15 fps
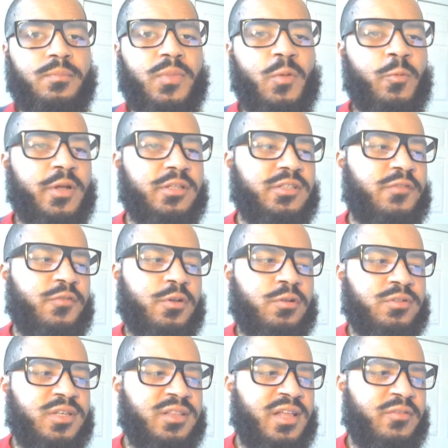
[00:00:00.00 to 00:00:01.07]
One
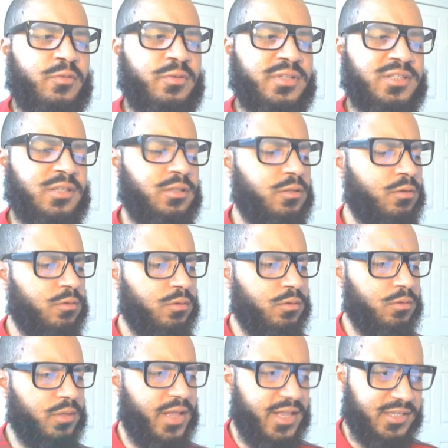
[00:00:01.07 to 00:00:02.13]
difficulty level is a
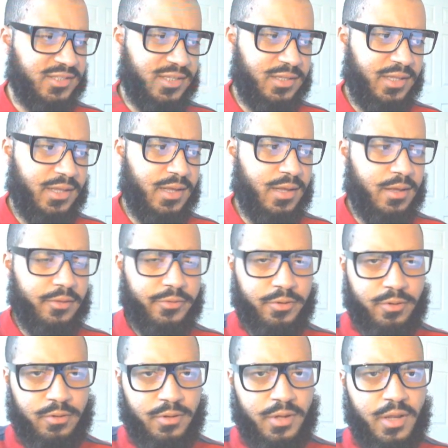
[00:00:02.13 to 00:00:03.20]
little less than the
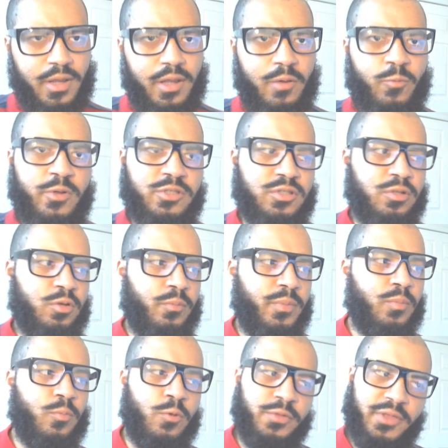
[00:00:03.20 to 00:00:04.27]
other, and one's a little
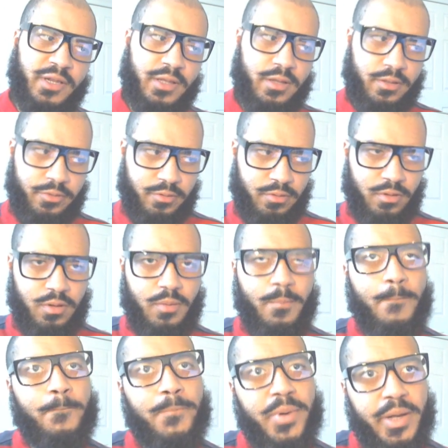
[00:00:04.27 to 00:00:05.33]
bit more than the other.
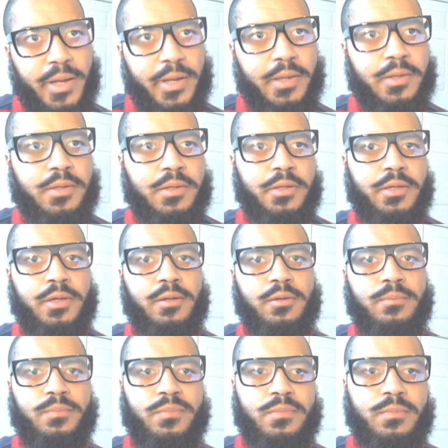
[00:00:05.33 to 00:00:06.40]
But, you know,
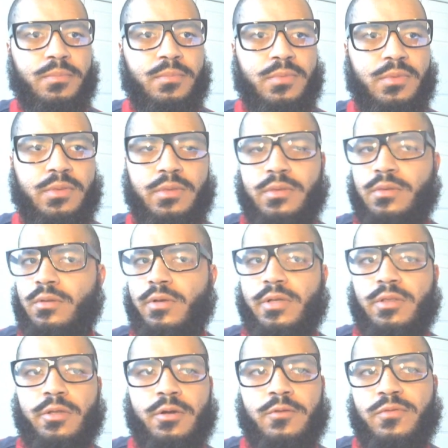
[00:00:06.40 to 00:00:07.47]
you
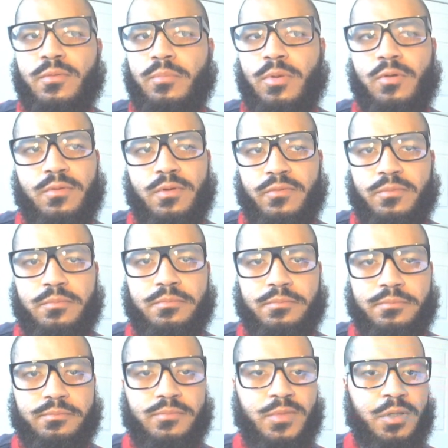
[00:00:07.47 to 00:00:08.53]
can learn from both of them.
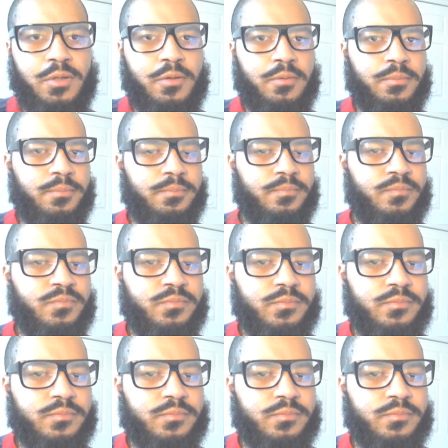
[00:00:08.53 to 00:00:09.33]
You know.